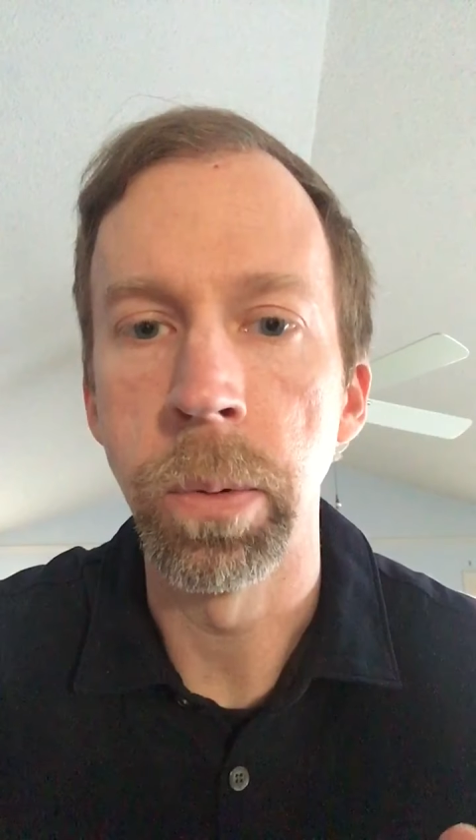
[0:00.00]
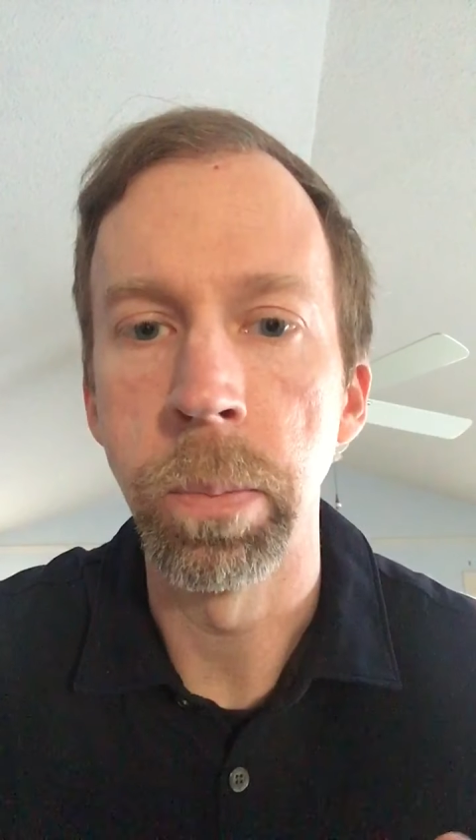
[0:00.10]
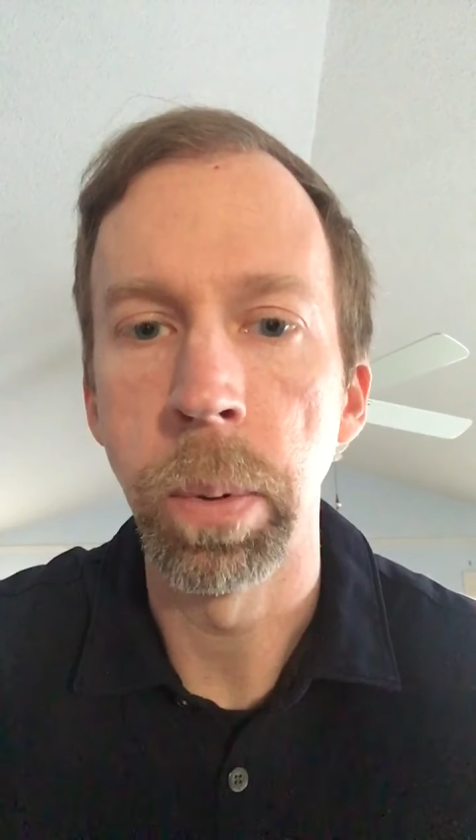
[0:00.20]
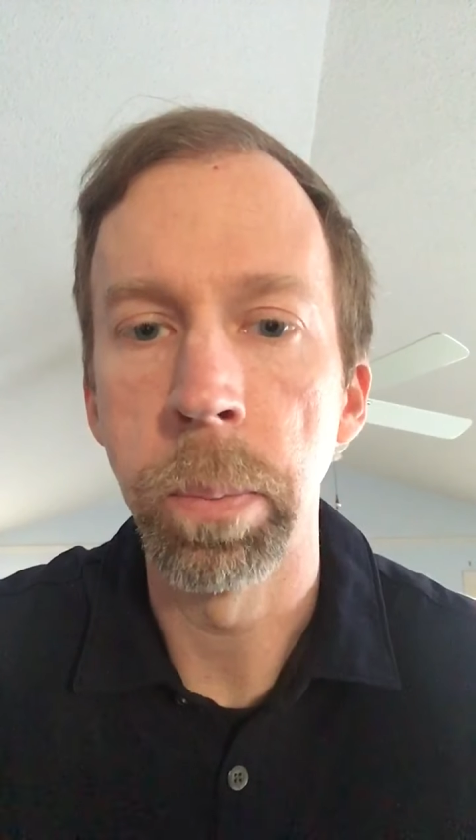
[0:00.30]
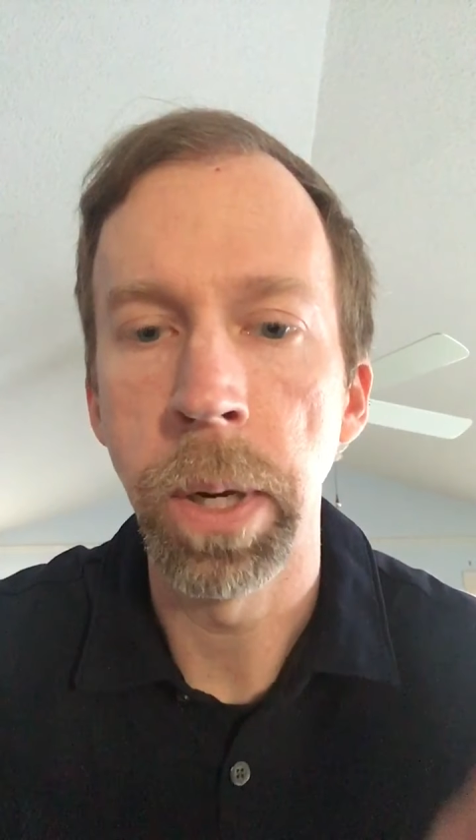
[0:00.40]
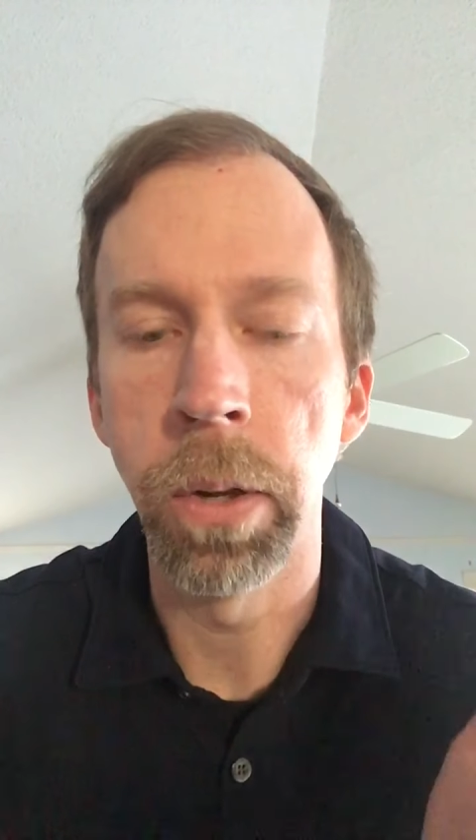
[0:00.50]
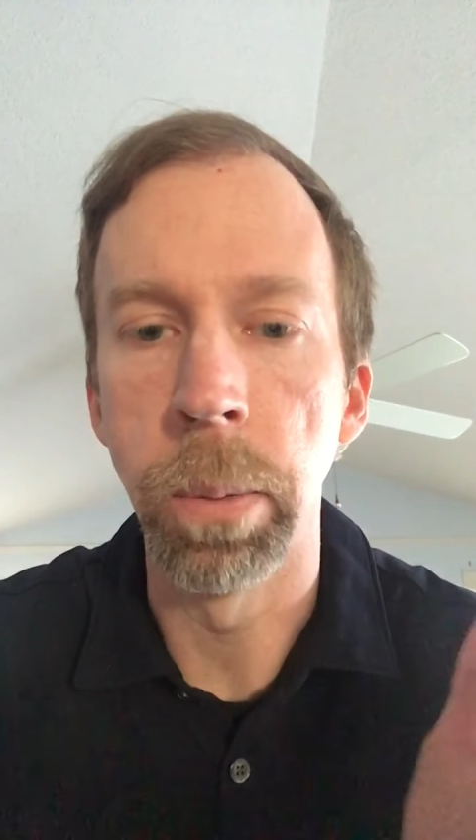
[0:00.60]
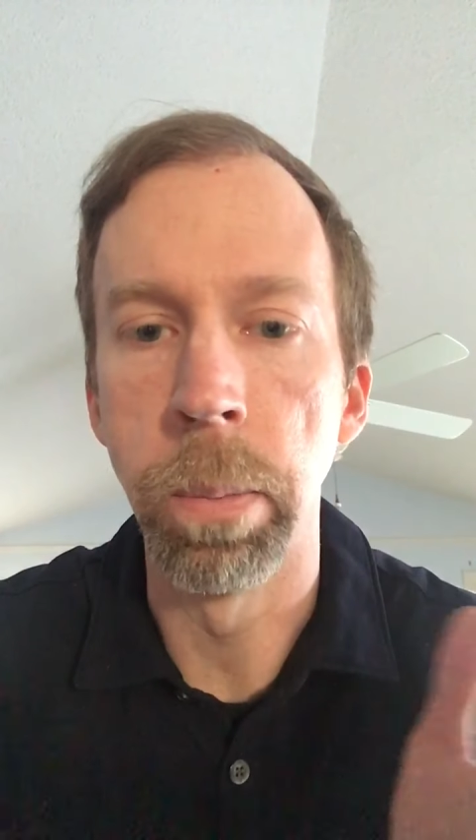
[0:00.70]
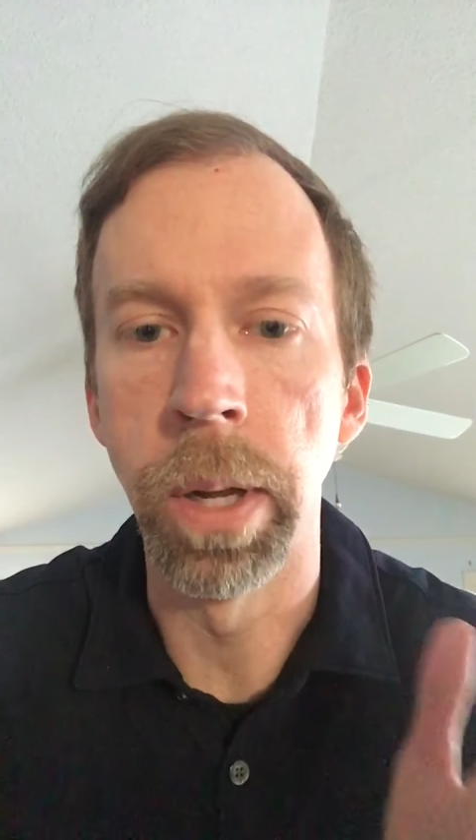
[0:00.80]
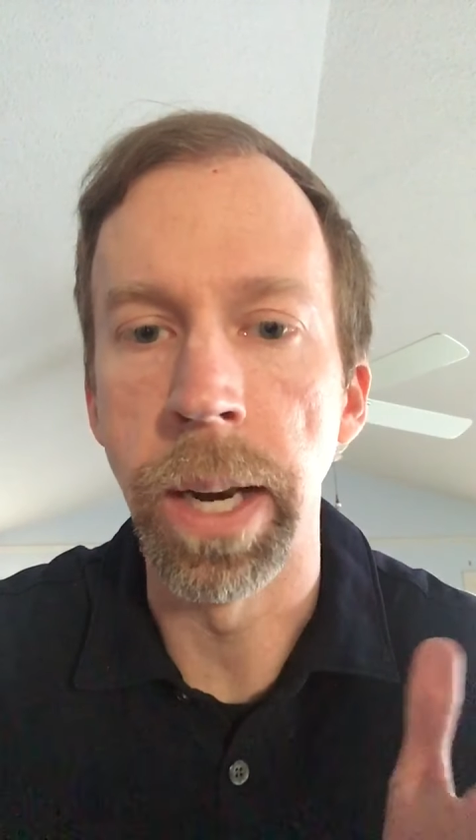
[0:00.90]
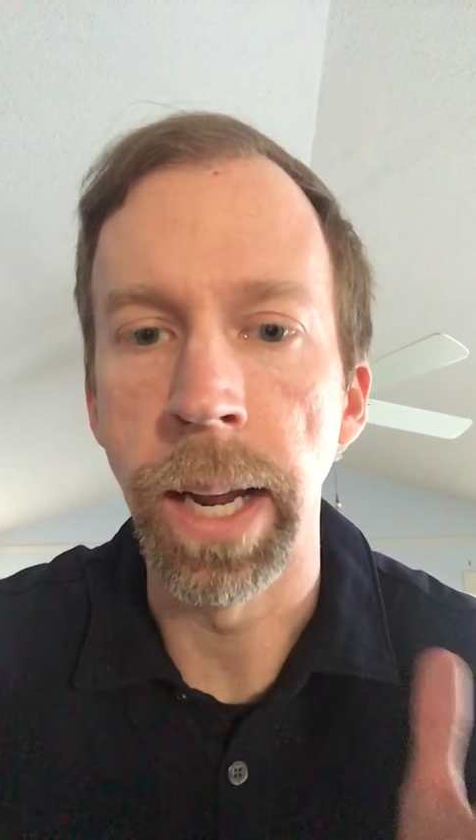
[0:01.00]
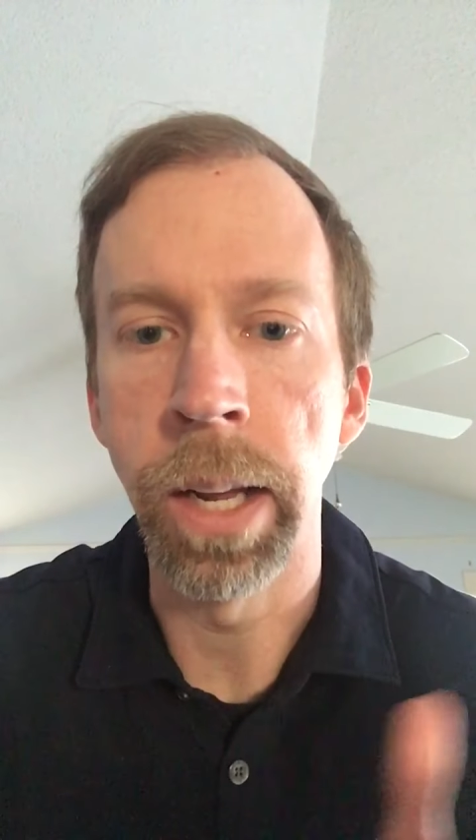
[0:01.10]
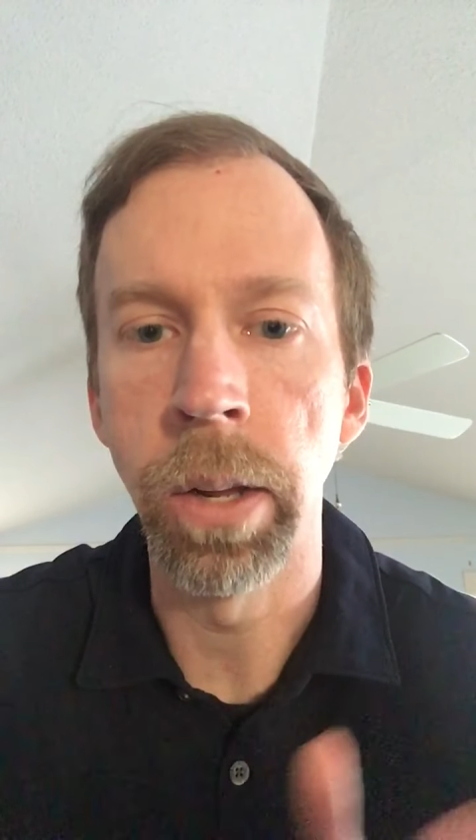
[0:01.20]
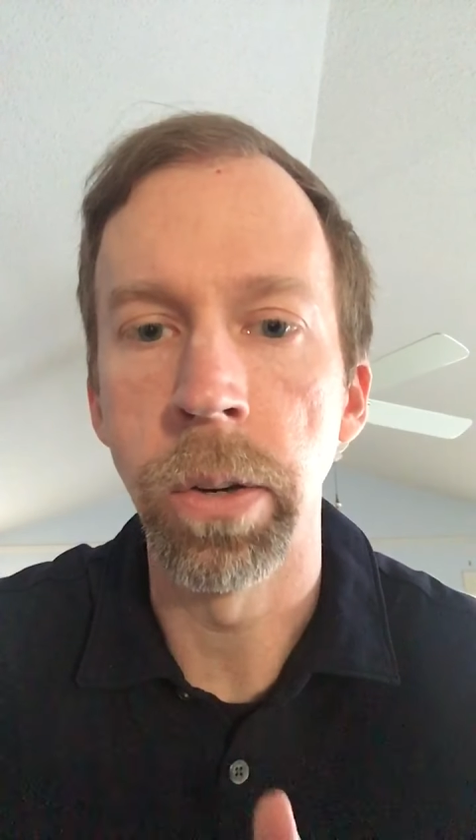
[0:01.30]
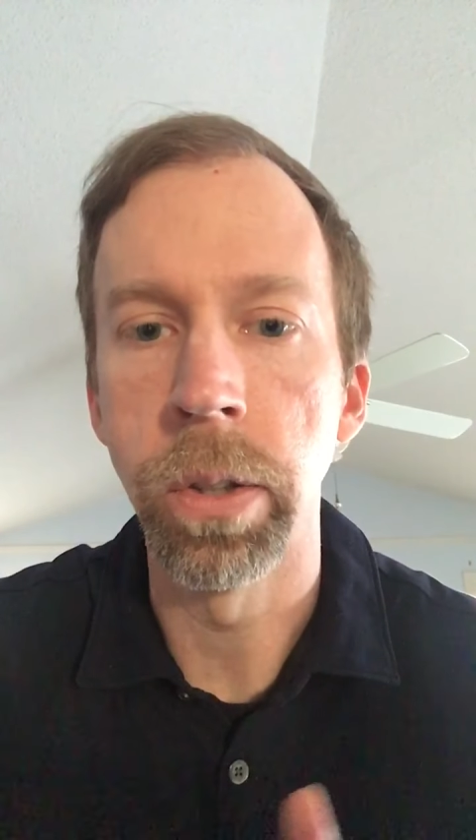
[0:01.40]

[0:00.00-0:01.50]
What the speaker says: propel the blood out,